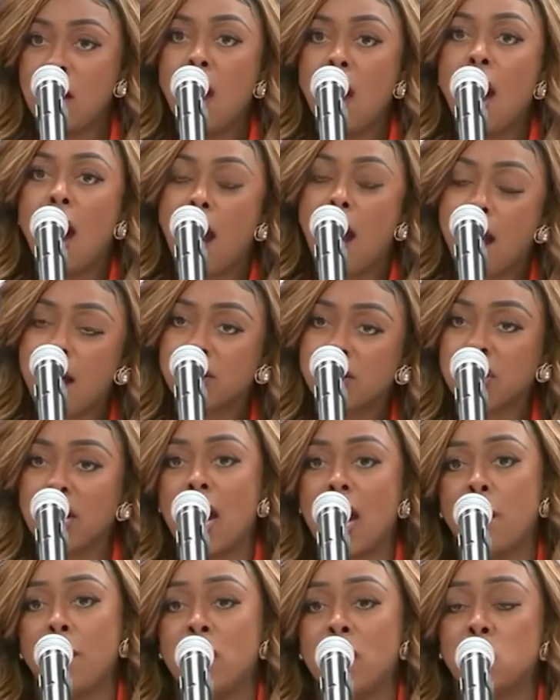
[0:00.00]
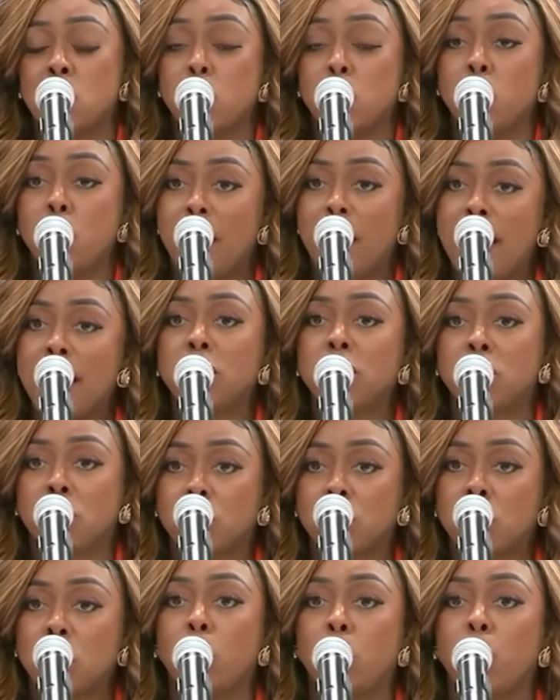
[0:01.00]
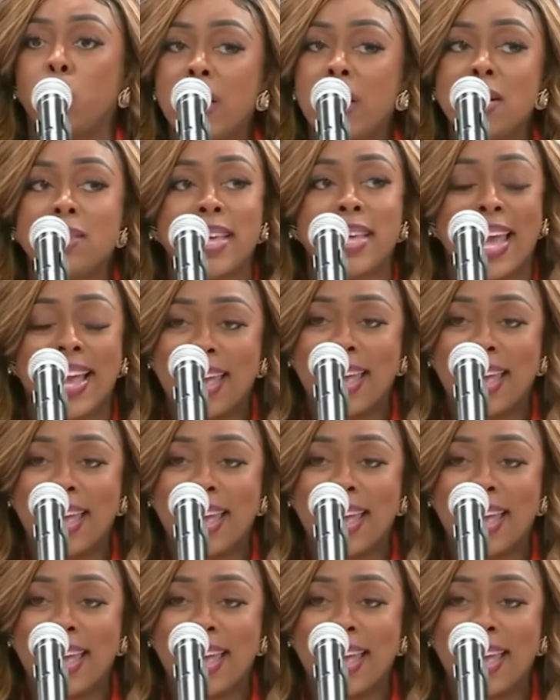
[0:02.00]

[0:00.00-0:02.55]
they delivered a landslide victory for trustee